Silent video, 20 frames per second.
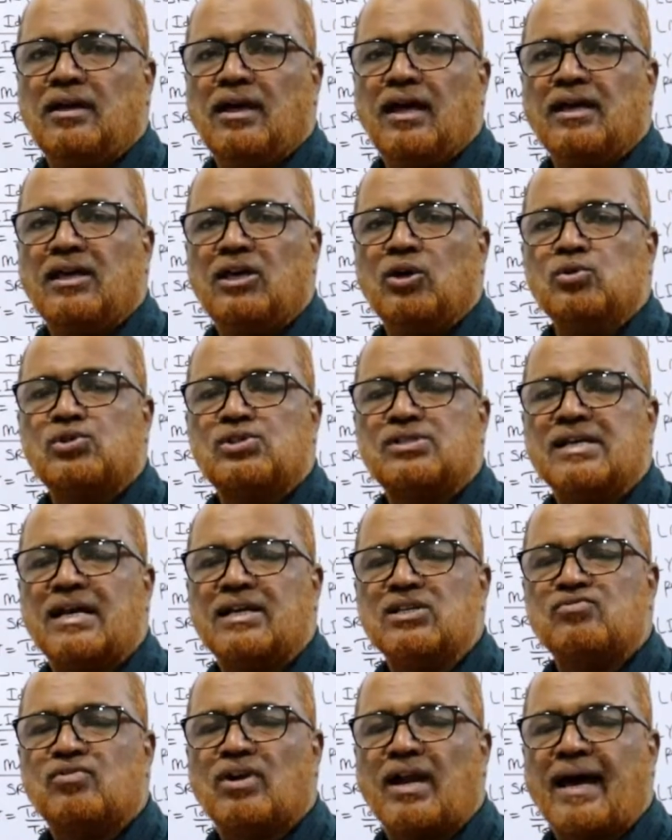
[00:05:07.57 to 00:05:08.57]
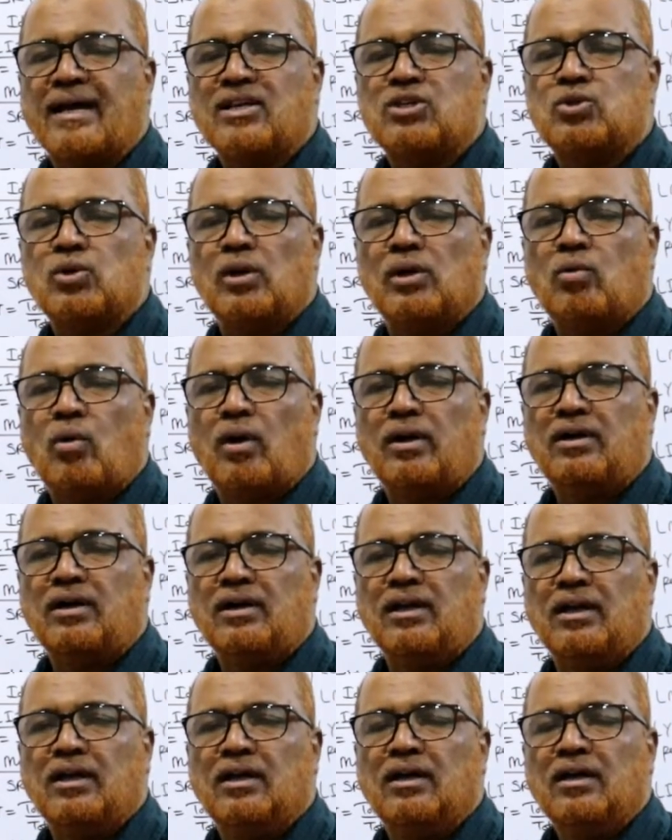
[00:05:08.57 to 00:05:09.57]
AQ stands for actual
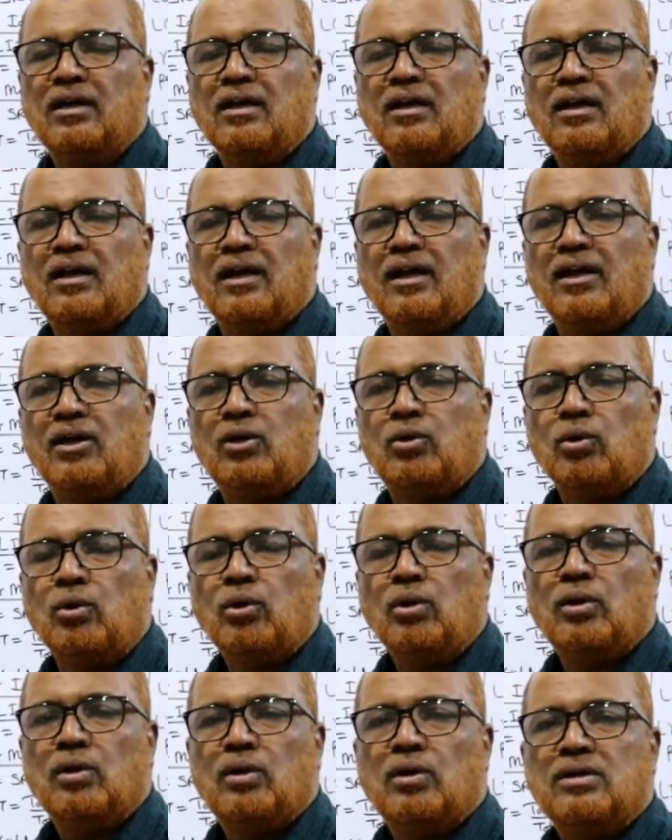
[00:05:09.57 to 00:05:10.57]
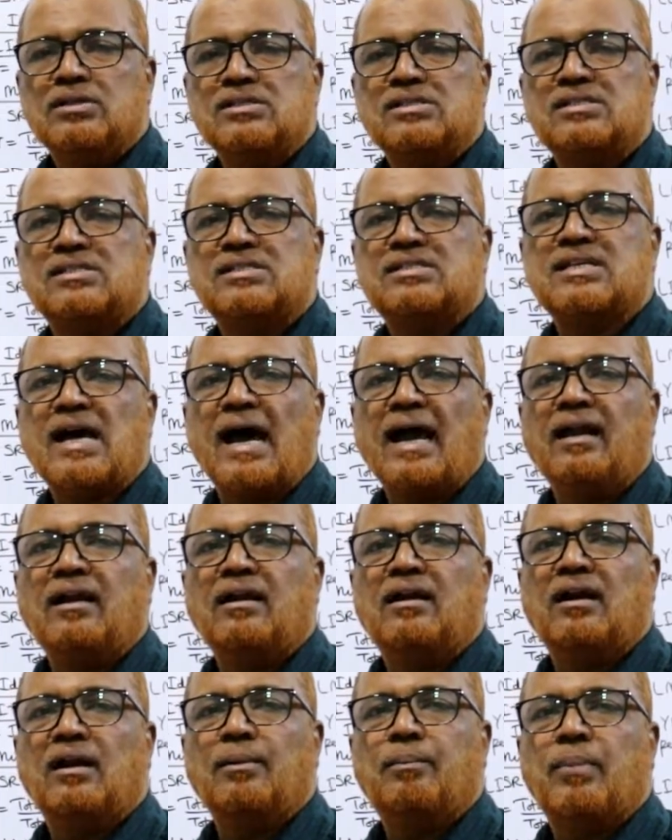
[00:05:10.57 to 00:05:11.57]
quantity into
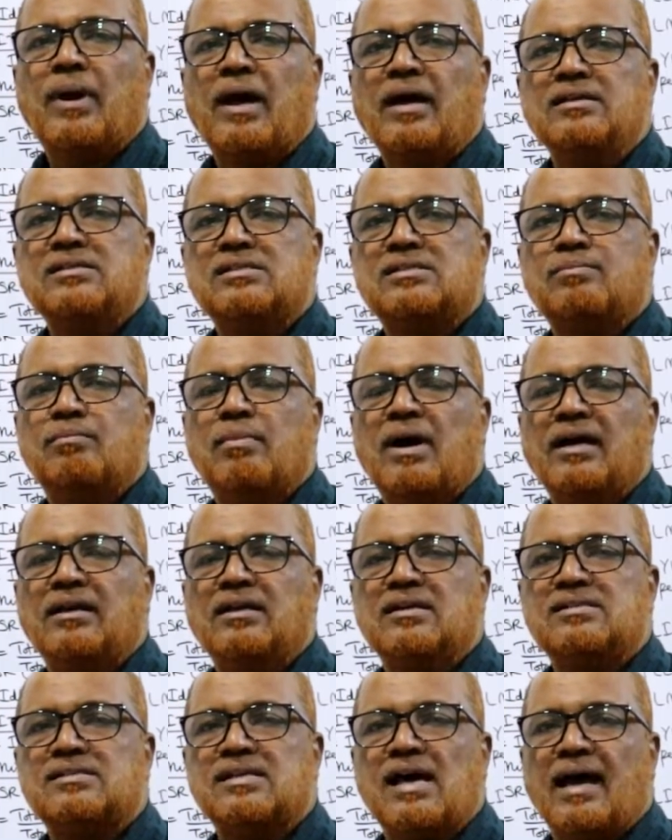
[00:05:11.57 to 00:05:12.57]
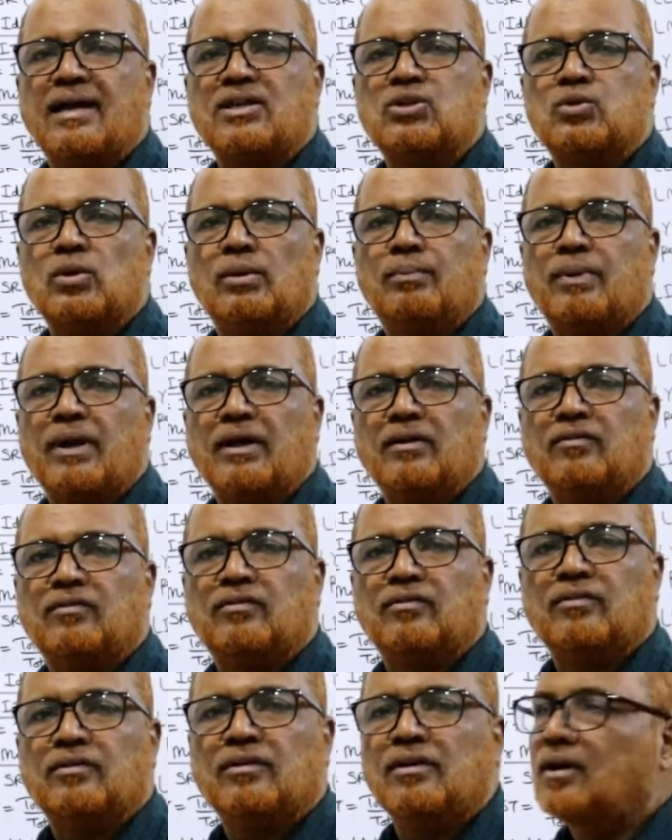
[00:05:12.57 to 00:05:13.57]
standard price minus actual
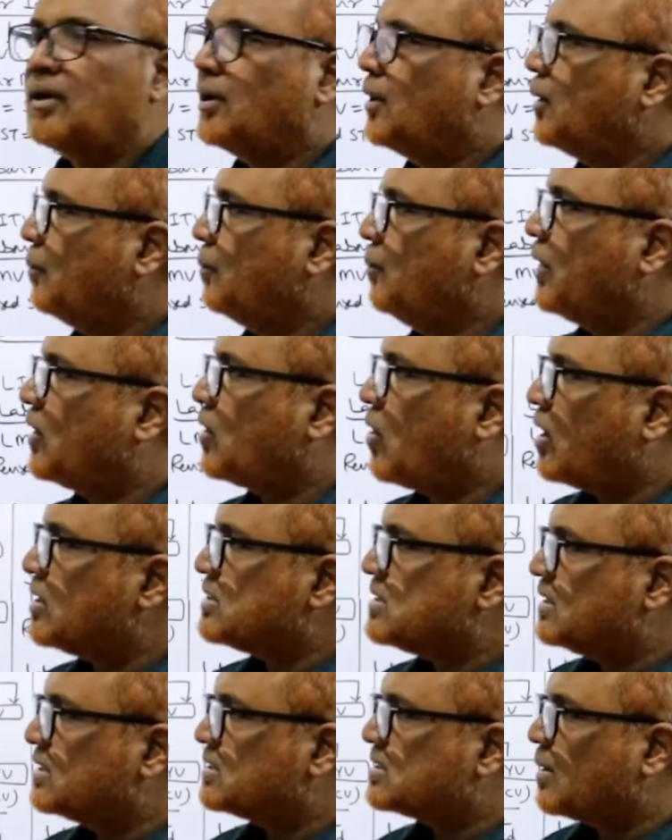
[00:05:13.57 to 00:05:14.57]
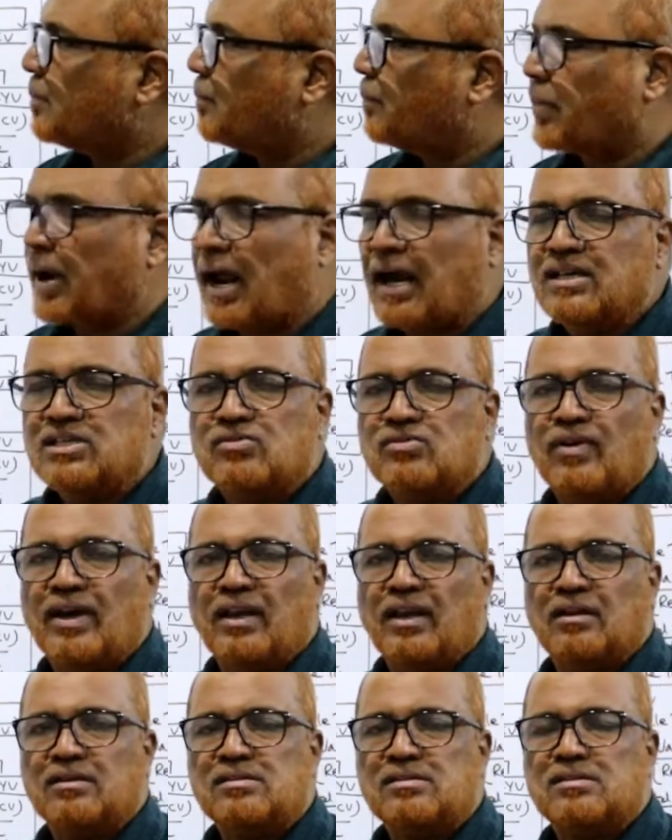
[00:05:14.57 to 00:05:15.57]
price. Because it's a price
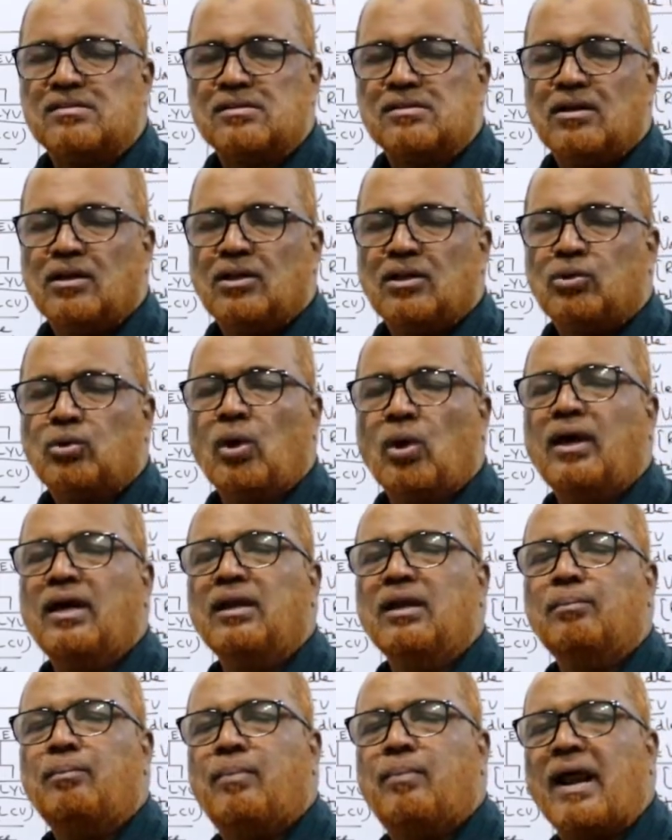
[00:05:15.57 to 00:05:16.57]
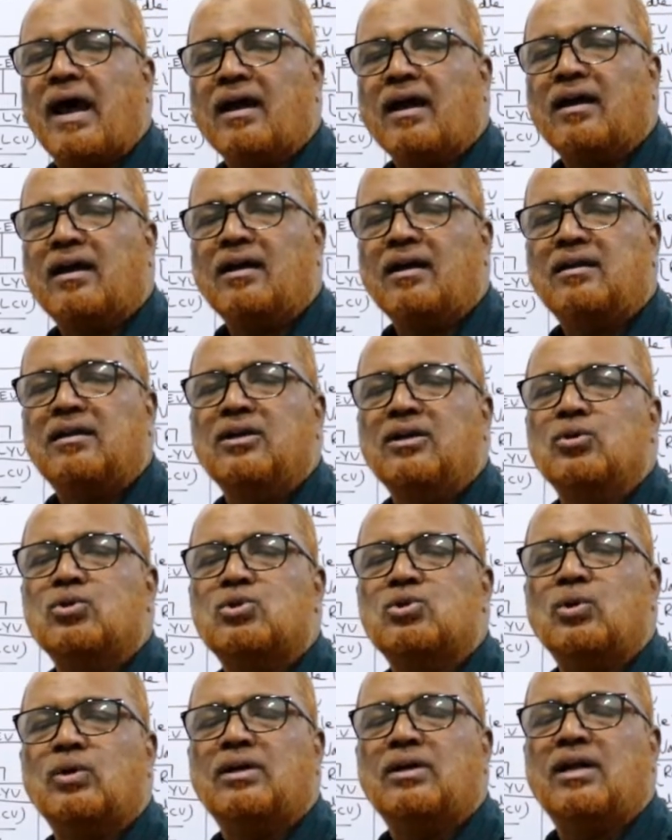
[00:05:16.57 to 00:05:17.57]
variance, so in bracket you
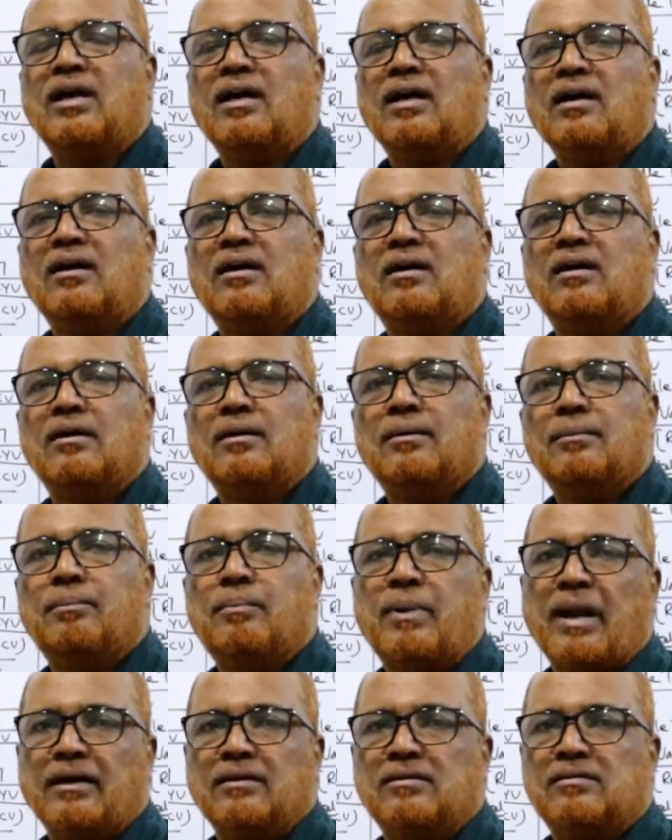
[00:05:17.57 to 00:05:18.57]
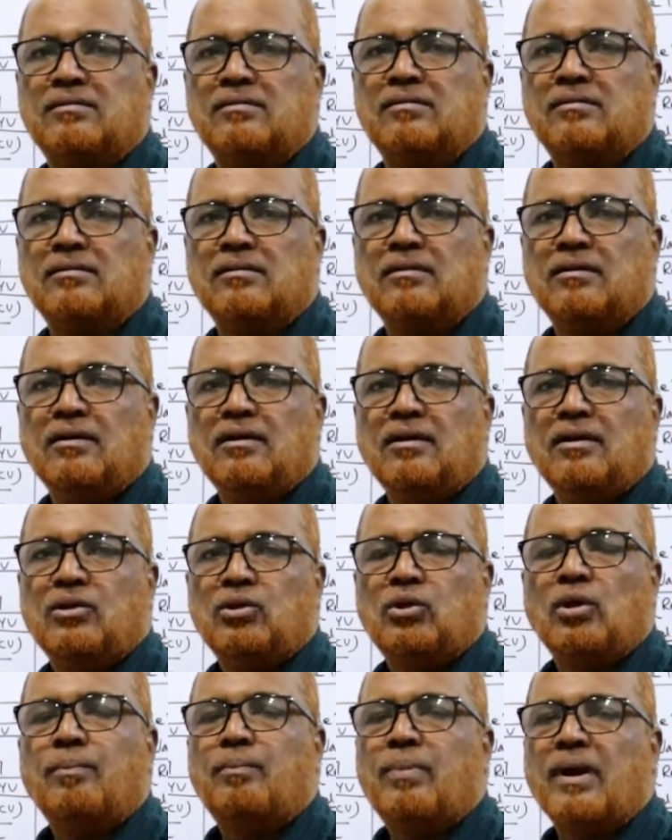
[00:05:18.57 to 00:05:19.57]
should take price.
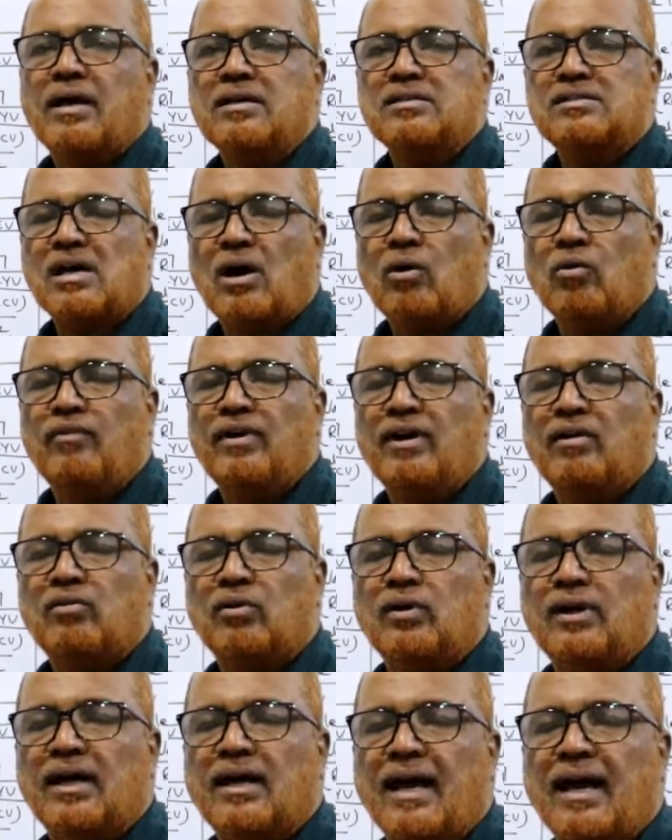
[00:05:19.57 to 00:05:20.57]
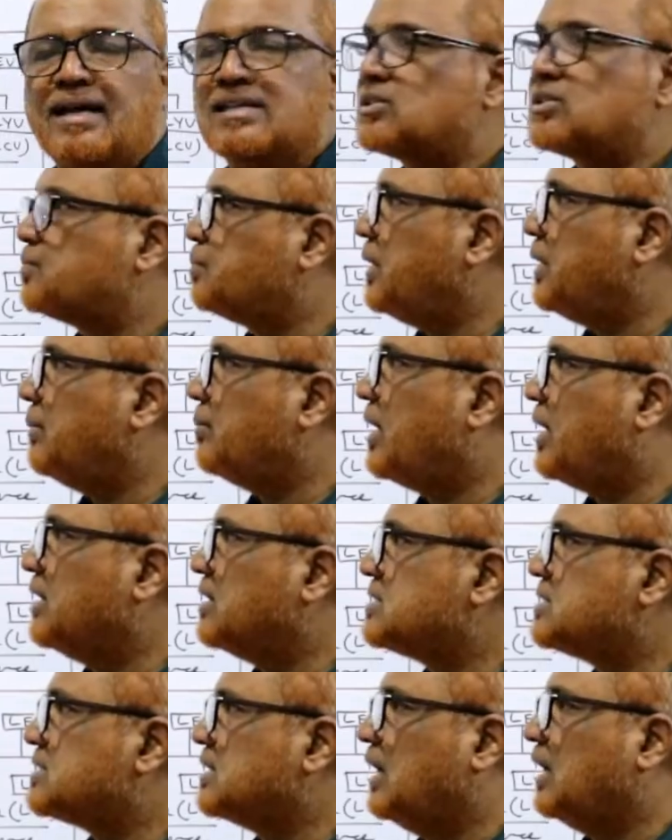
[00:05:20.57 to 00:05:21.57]
The price, how we have to take SP
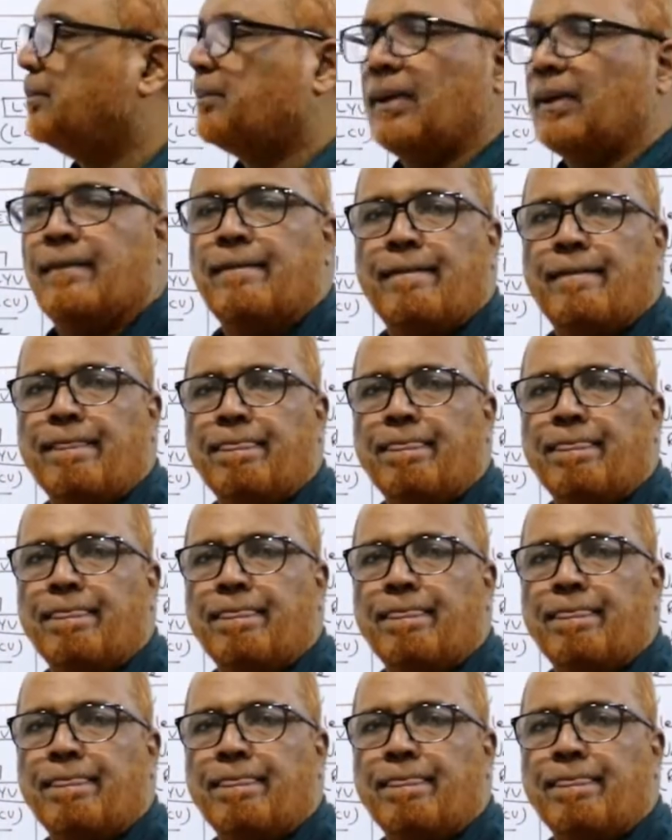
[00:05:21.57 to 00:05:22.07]
minus AP.